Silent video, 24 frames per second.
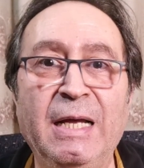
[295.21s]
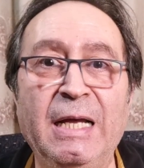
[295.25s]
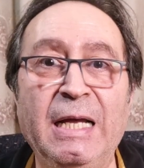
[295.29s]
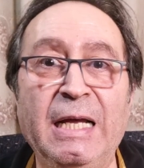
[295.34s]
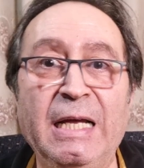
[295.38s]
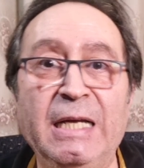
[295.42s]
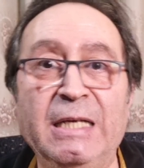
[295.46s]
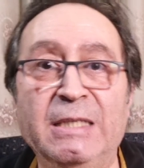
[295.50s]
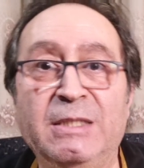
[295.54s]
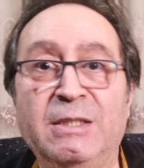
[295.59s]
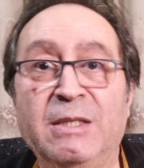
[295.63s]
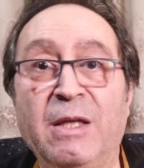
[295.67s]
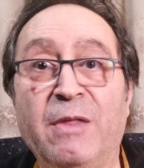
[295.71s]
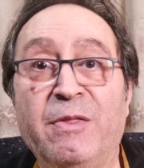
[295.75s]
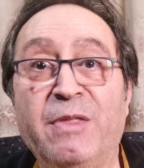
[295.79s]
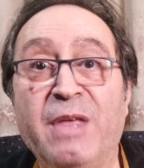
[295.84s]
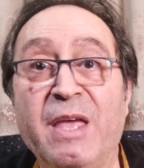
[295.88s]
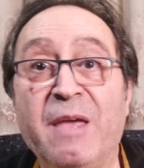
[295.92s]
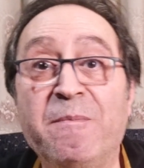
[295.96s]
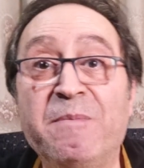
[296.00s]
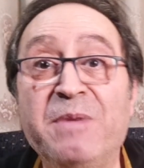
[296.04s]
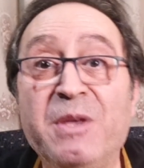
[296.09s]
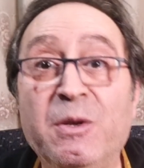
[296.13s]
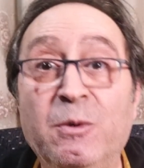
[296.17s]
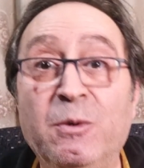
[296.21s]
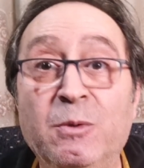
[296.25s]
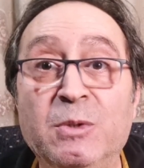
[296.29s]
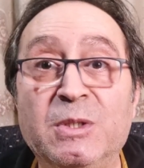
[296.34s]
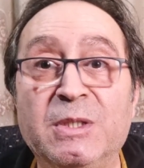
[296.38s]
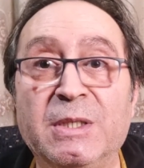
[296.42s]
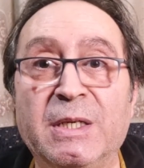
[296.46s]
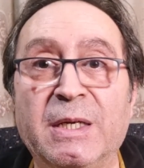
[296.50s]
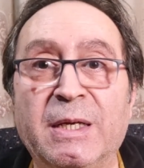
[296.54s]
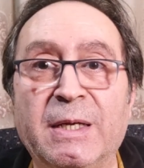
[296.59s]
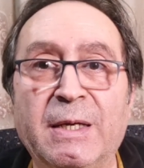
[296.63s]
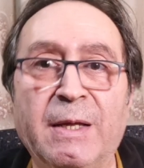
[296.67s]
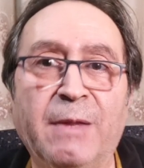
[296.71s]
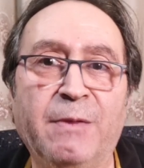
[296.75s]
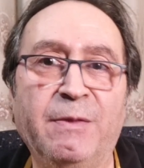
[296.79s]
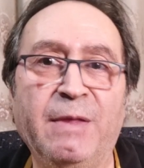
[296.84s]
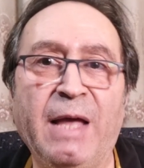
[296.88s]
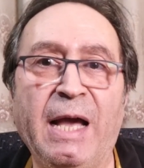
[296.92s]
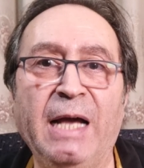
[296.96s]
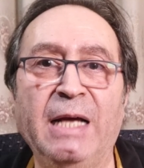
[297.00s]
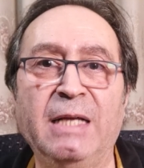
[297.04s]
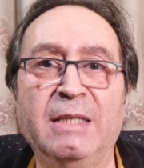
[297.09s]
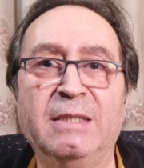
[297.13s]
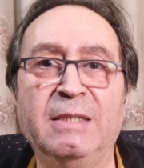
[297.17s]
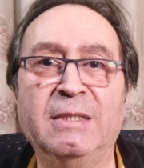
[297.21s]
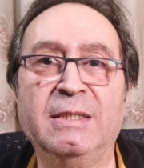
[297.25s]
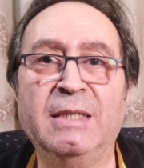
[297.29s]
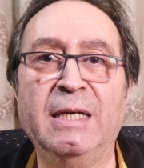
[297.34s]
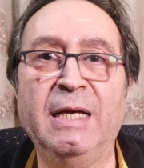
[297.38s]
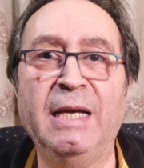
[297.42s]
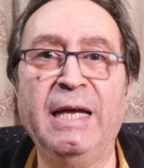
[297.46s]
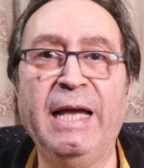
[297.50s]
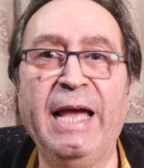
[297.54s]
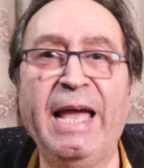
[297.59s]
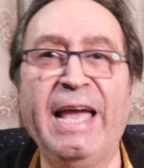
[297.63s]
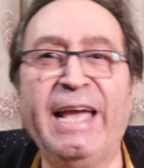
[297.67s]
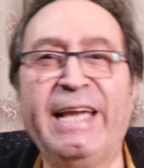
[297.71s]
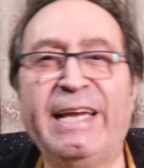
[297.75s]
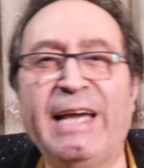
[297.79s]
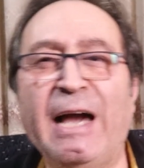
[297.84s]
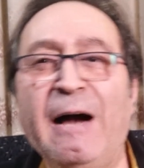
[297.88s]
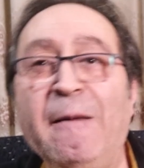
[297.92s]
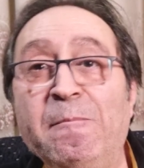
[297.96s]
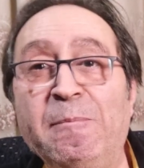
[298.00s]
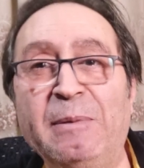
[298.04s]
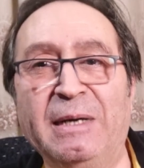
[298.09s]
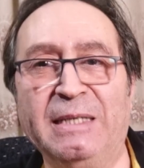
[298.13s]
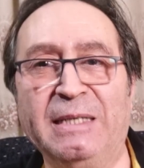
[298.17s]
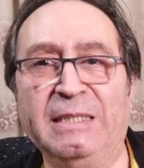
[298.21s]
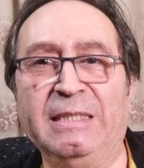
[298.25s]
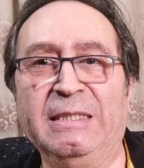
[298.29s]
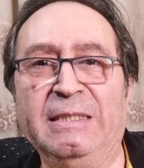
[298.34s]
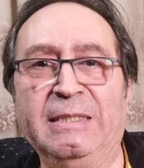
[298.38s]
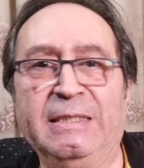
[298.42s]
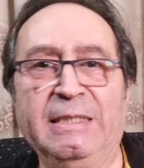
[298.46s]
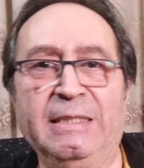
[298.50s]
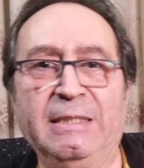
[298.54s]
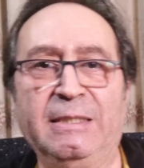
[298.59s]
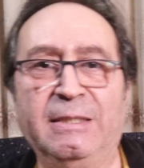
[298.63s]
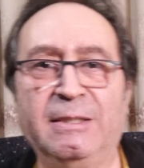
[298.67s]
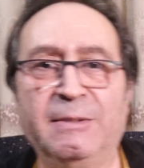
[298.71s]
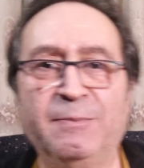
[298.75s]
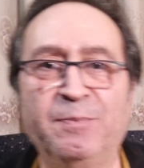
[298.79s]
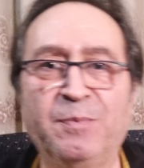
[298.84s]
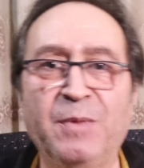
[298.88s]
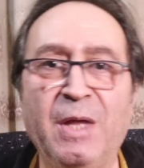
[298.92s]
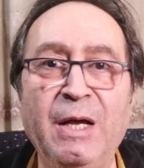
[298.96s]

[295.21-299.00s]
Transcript: is the music that accompanies it.